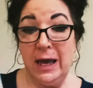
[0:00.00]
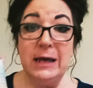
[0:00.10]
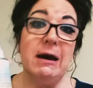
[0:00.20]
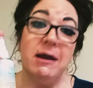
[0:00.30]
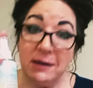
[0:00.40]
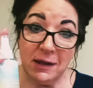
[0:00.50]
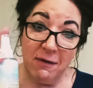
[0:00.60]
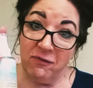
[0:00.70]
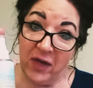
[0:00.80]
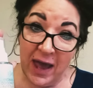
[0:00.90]
Gotta
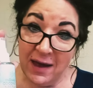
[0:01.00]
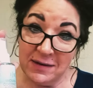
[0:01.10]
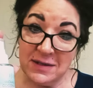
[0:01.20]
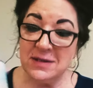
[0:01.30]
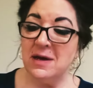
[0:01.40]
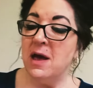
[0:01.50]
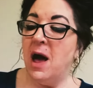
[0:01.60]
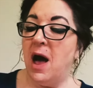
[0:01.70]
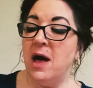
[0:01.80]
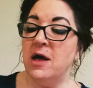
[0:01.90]
love that.
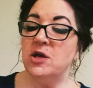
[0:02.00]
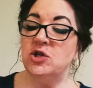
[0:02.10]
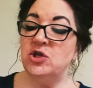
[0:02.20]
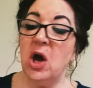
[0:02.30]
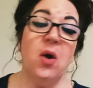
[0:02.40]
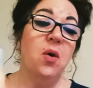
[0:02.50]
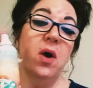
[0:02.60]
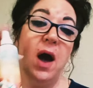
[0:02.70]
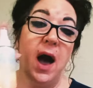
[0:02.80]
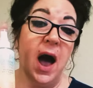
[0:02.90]
Uh,
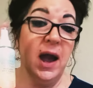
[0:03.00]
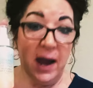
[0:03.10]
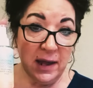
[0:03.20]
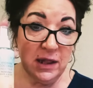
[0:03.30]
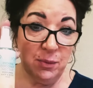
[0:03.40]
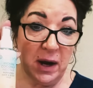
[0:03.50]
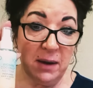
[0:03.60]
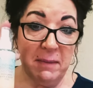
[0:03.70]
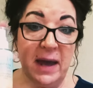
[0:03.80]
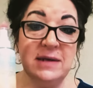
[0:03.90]
so I highly
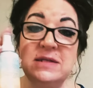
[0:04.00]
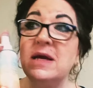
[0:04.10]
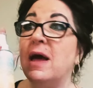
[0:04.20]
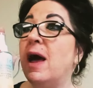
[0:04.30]
recommend